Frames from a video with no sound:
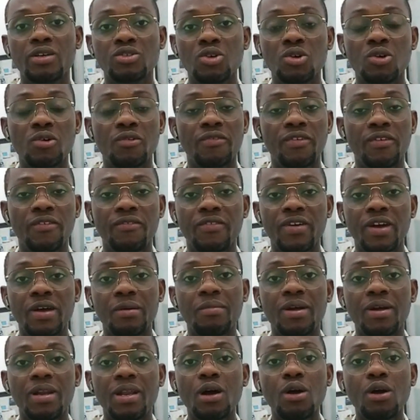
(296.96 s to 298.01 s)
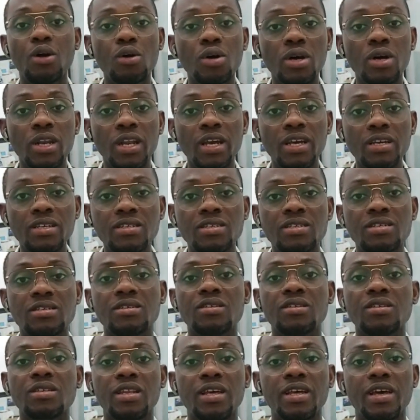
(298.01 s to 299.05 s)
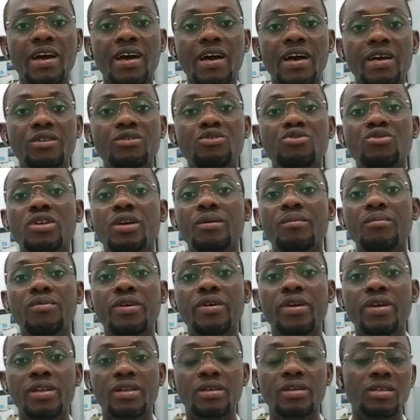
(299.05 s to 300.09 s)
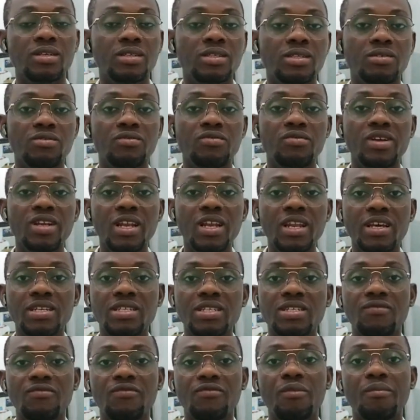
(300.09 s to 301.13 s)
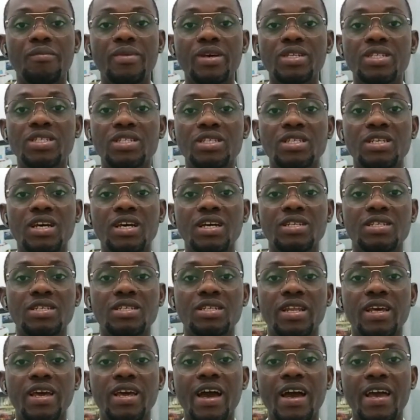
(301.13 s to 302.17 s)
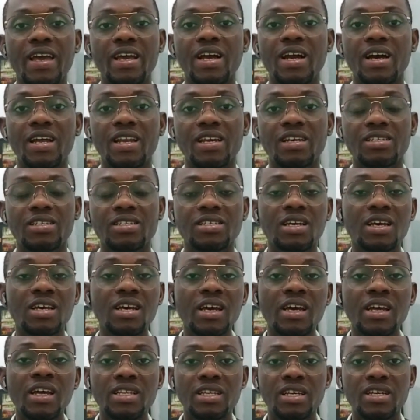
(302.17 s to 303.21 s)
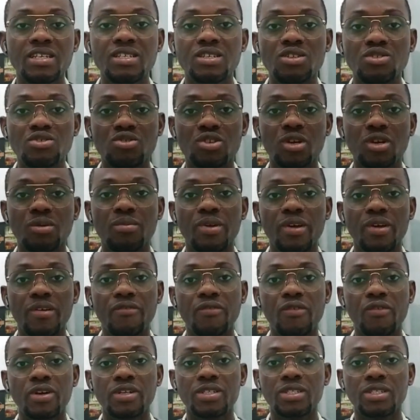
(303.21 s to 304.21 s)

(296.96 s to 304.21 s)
is sort of a fiber that connects the eye to the brain. It relays information that the eye gathers, takes it to the brain